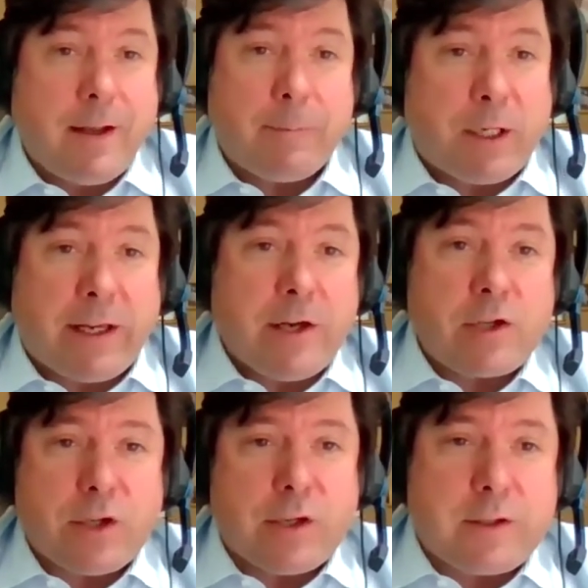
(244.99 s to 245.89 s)

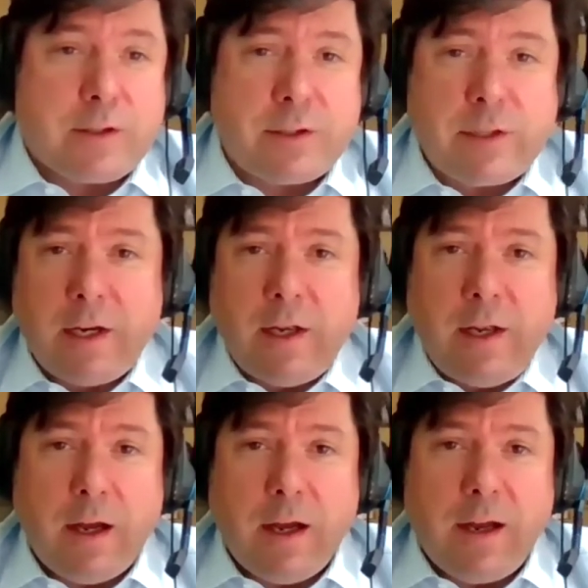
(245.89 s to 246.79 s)
applications,
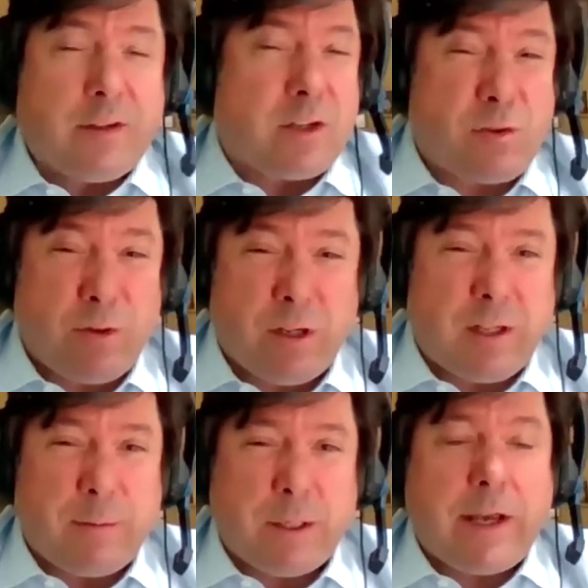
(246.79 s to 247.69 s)

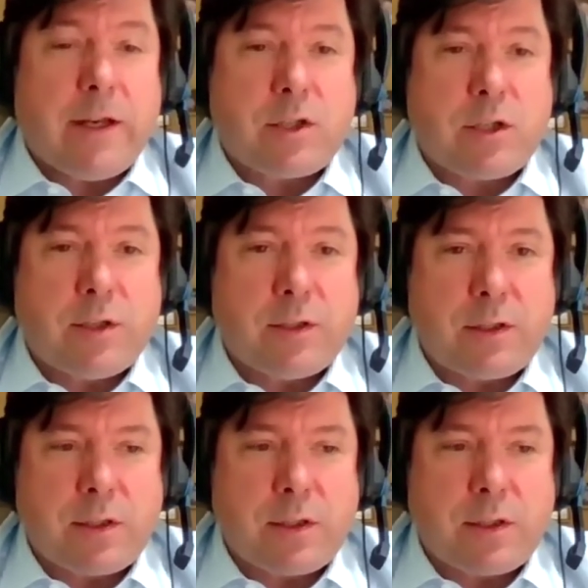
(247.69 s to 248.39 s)
industrial applications.